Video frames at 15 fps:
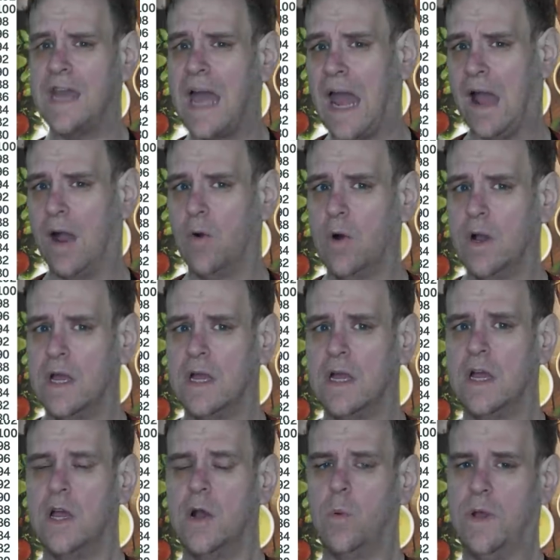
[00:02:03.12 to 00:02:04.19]
now,
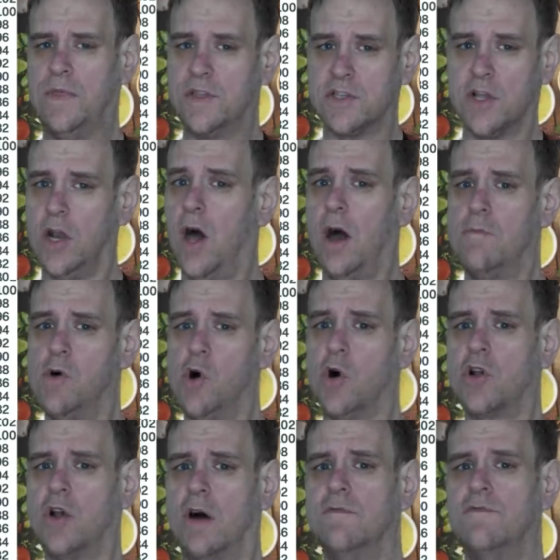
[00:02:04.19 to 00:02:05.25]
when there's a lot
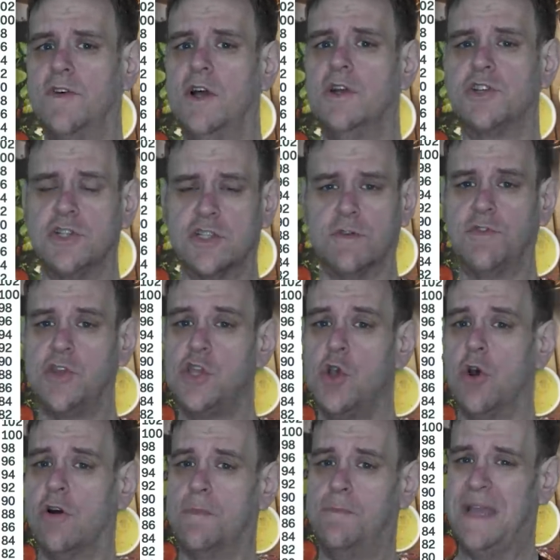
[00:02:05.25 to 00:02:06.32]
more convergence of the
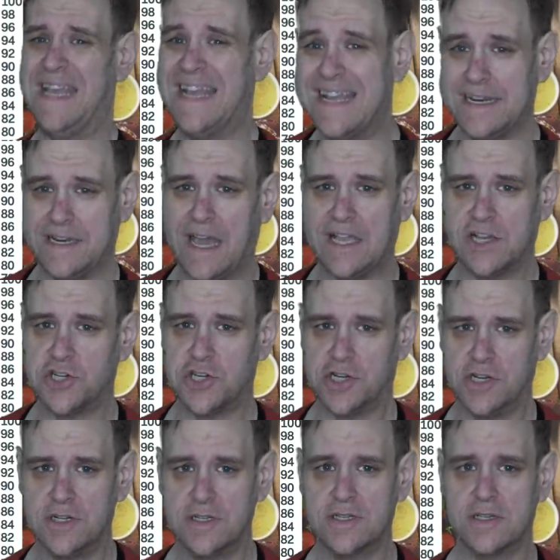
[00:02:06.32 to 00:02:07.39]
European
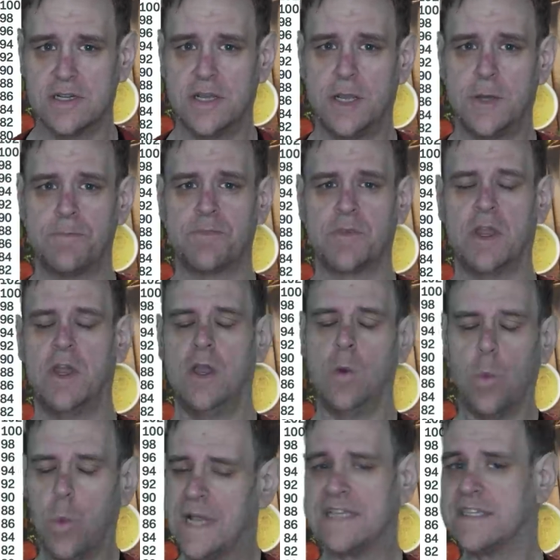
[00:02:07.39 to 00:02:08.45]
nations,
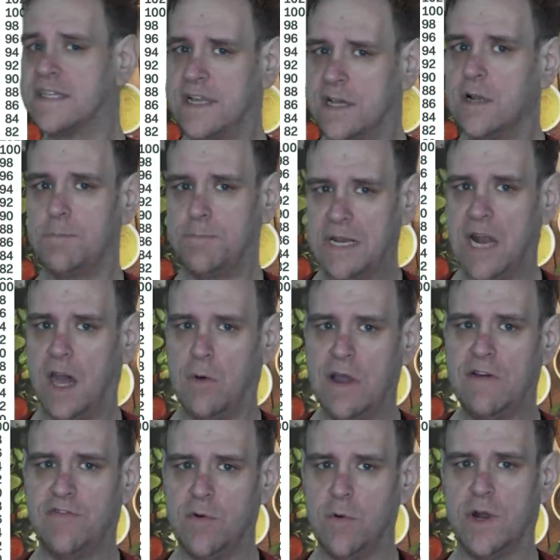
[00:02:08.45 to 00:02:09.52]
we're still below
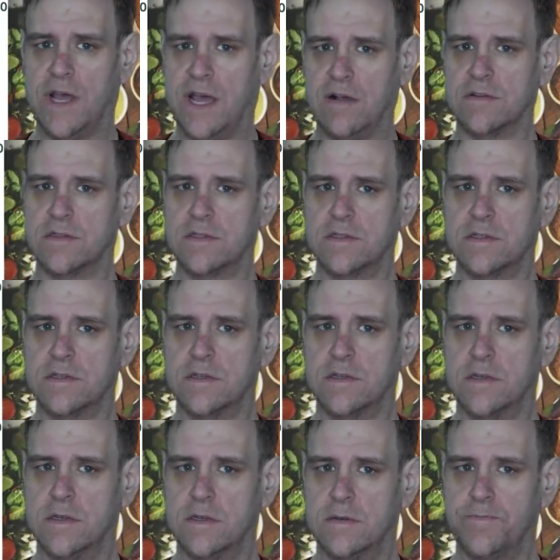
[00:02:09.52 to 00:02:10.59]
everyone else.
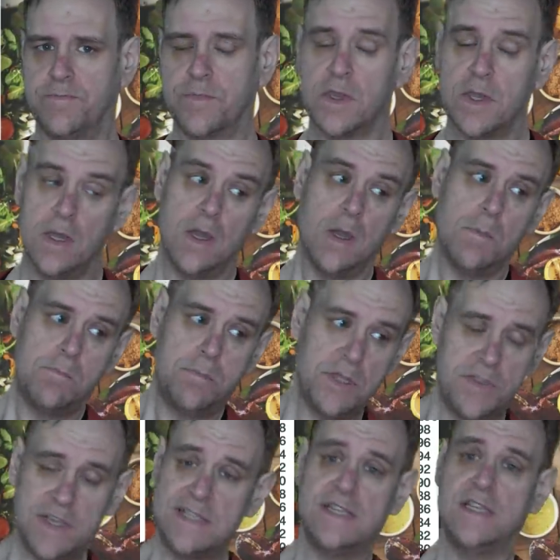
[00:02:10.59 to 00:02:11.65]

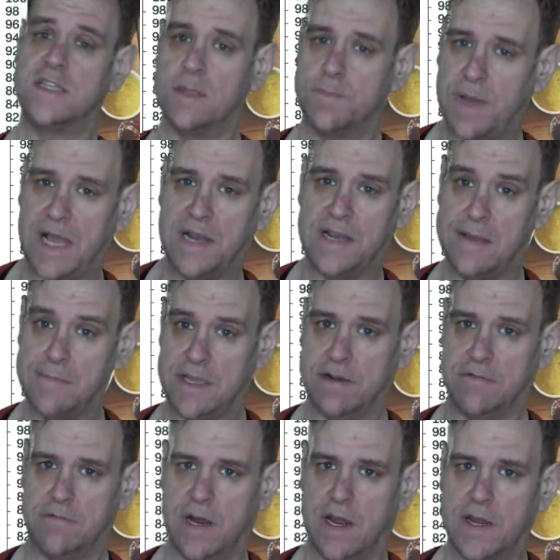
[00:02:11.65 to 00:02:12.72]
But this is the
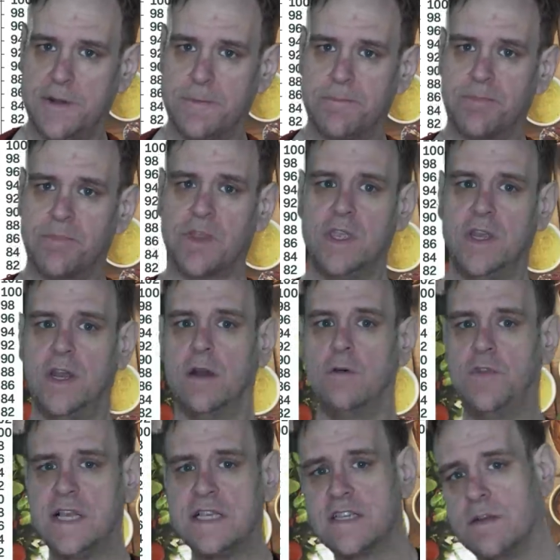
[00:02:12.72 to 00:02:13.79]
pandemic, right? You know,
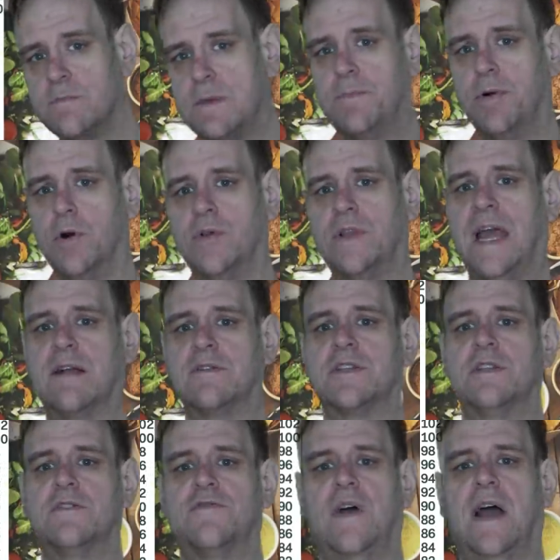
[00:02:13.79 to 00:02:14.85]
this can be put down to
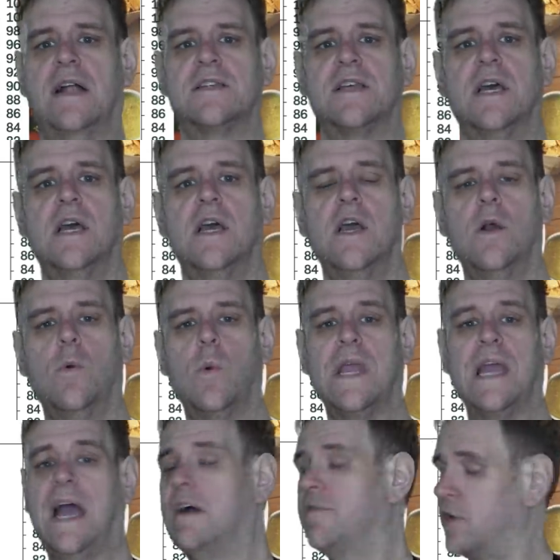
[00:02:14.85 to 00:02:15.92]
the fact we
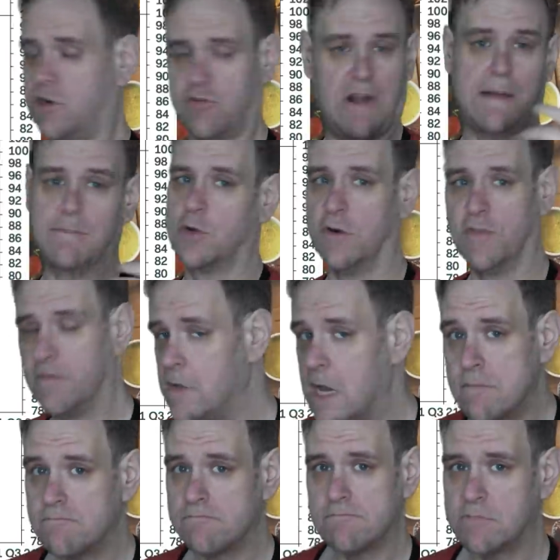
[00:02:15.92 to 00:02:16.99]
have a crap
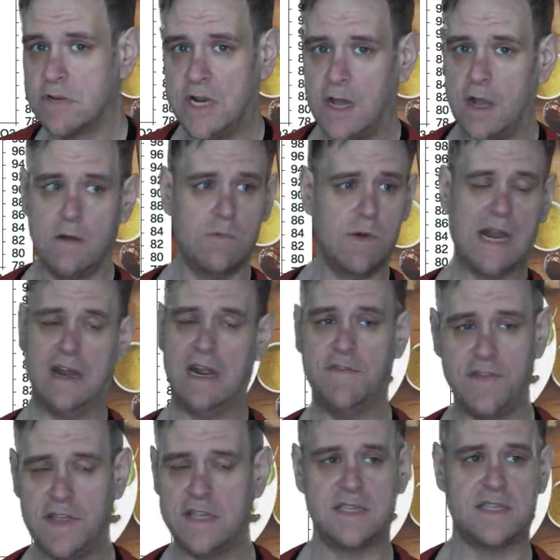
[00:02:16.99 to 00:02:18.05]
government. You know,
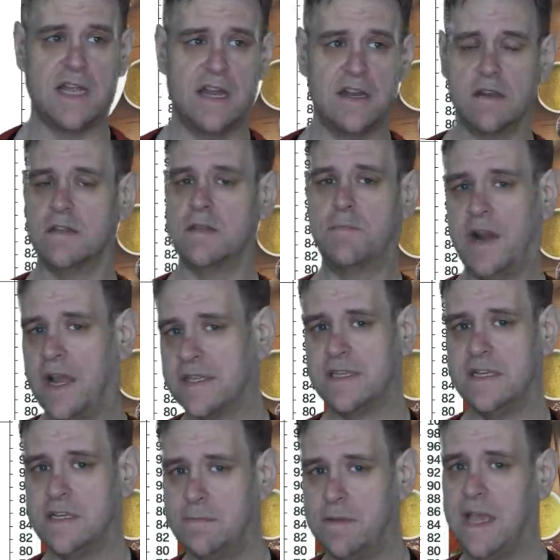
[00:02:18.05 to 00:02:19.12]
wherever you stand on the
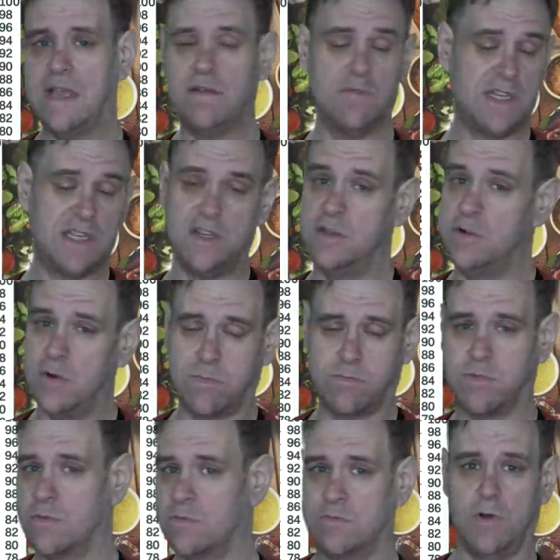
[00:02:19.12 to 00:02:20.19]
Brexit debate, we do
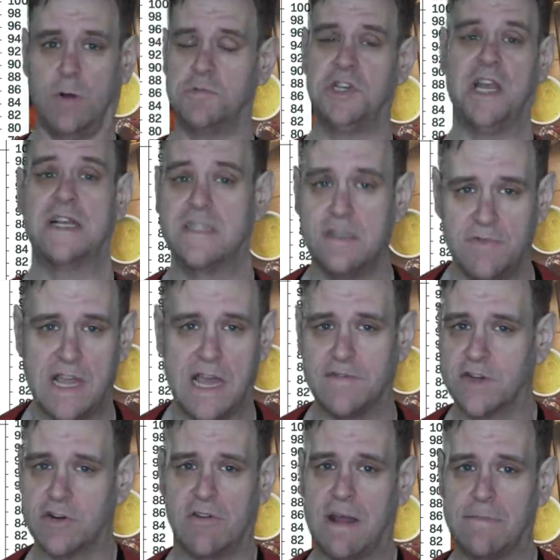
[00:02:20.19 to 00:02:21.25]
objectively have
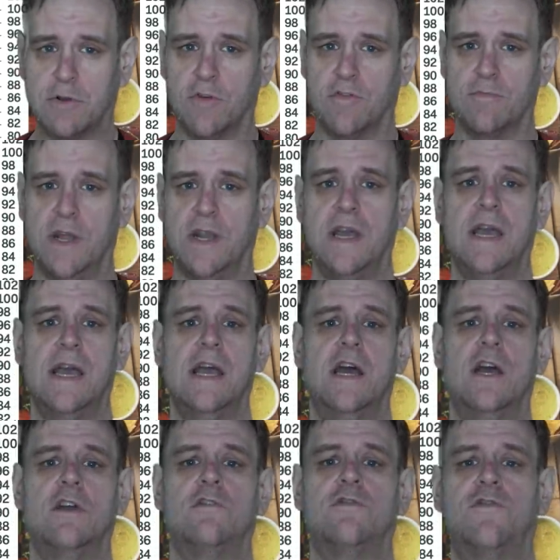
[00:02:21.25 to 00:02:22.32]
a crap government
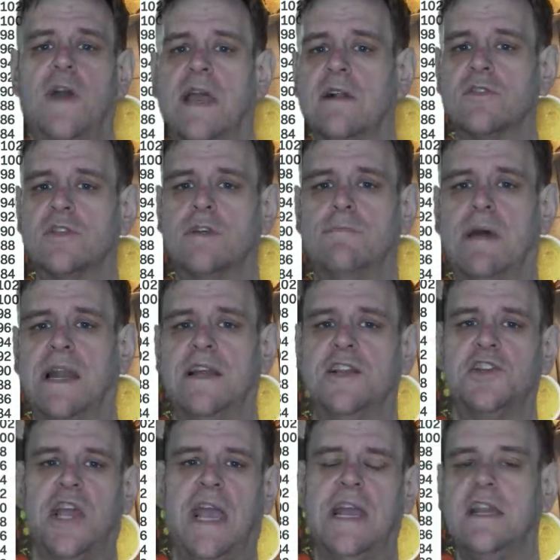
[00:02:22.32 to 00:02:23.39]
who failed to
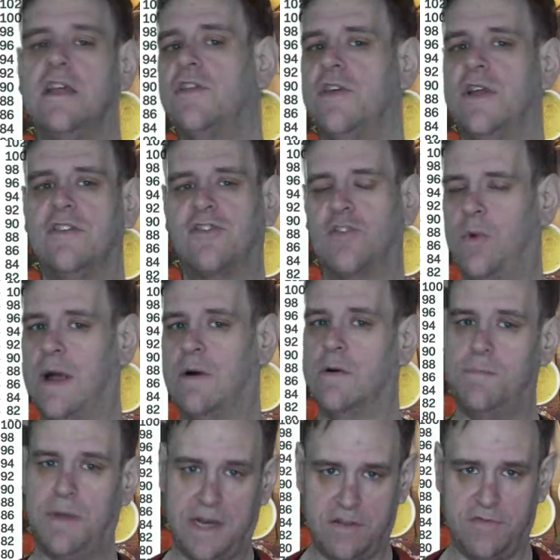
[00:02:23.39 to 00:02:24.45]
manage anything to our
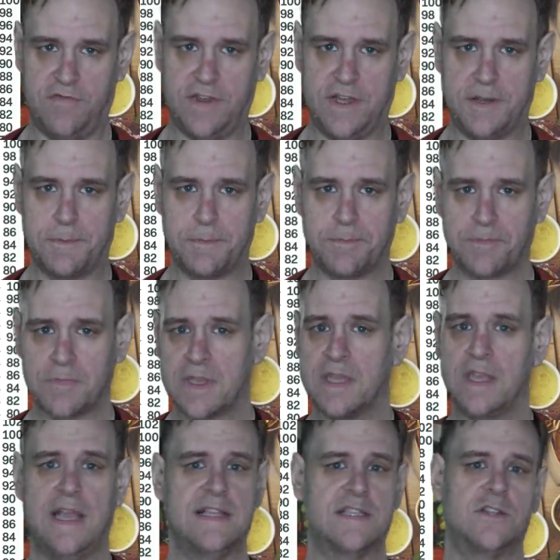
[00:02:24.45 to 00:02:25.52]
benefit.
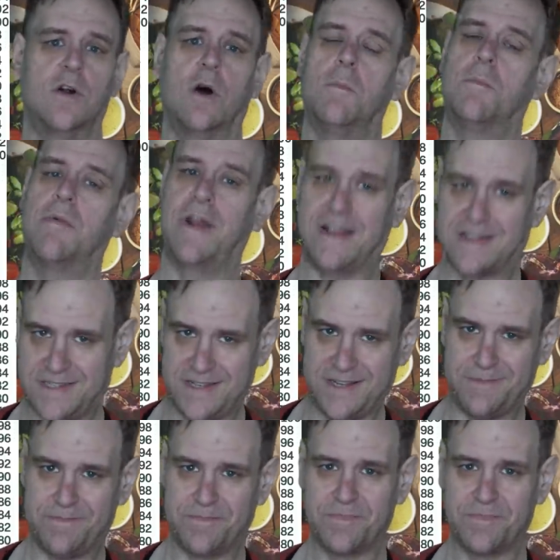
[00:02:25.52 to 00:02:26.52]
It's not Brexit.